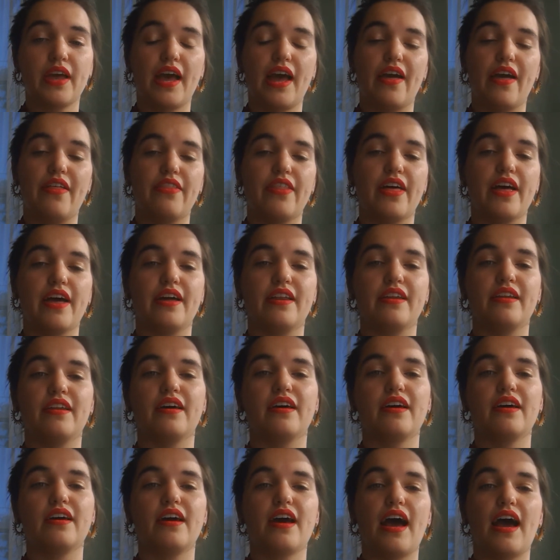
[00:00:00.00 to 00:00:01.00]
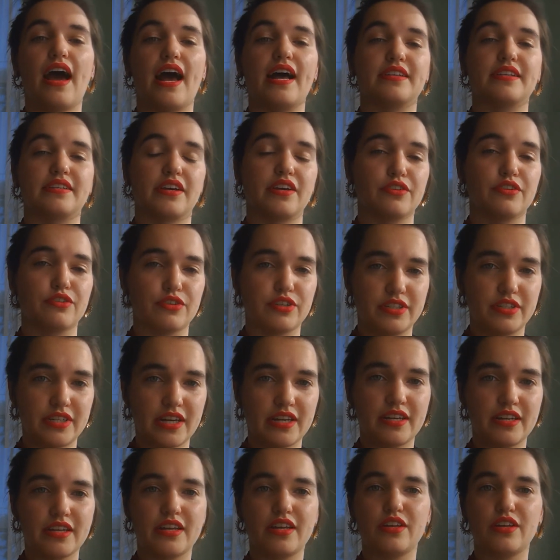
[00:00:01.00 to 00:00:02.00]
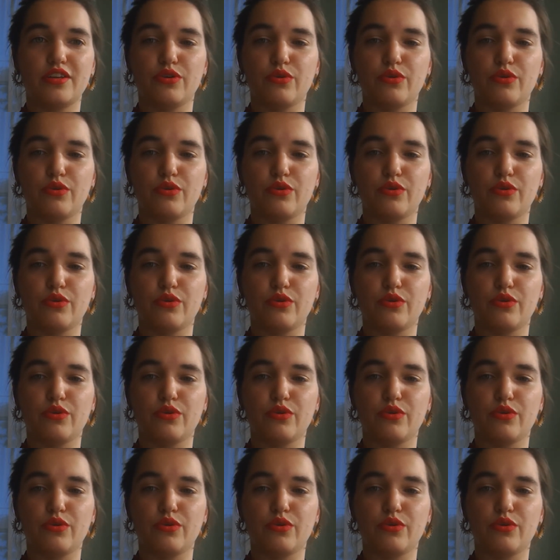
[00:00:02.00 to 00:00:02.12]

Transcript: And then, as I understand it,